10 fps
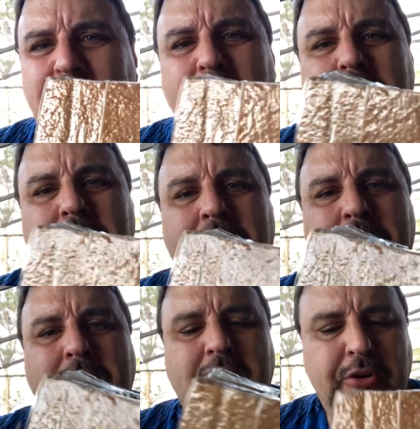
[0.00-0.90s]
the
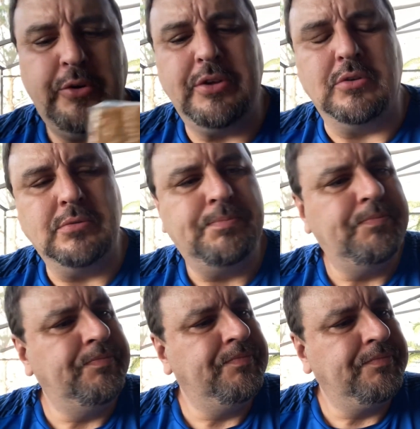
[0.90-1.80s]
material
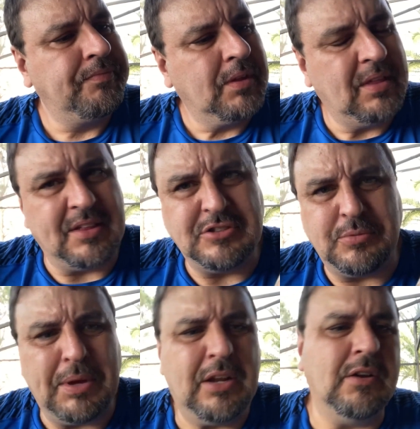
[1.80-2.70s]
that these are
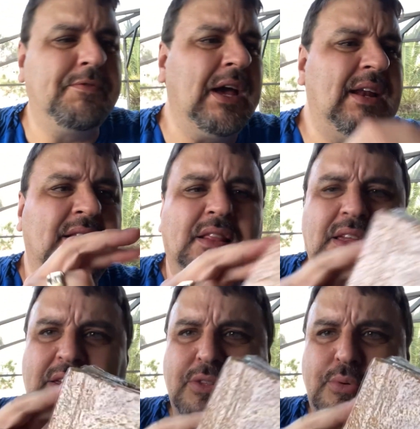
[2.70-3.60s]
made of kind of
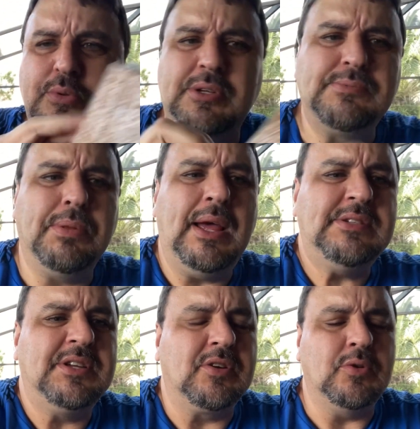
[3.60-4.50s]
leaked through this
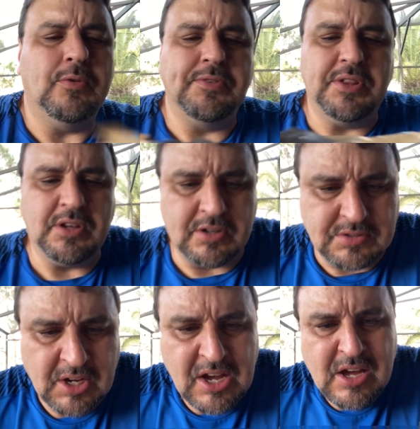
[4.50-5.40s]
plastic over the years.
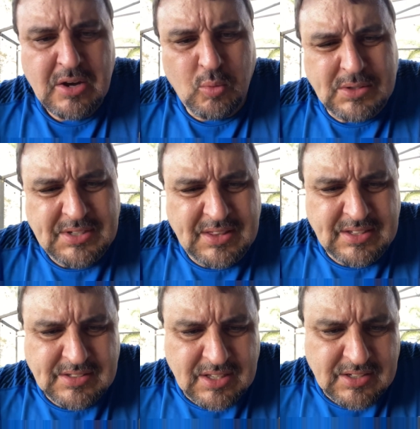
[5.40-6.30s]
What's in
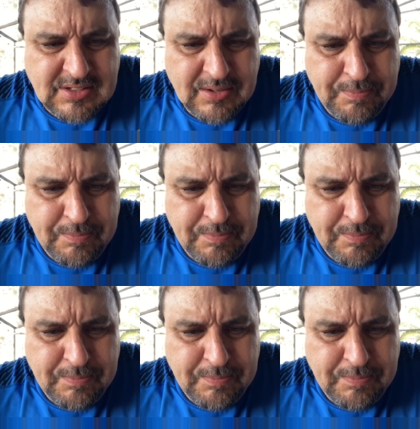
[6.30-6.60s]
these things?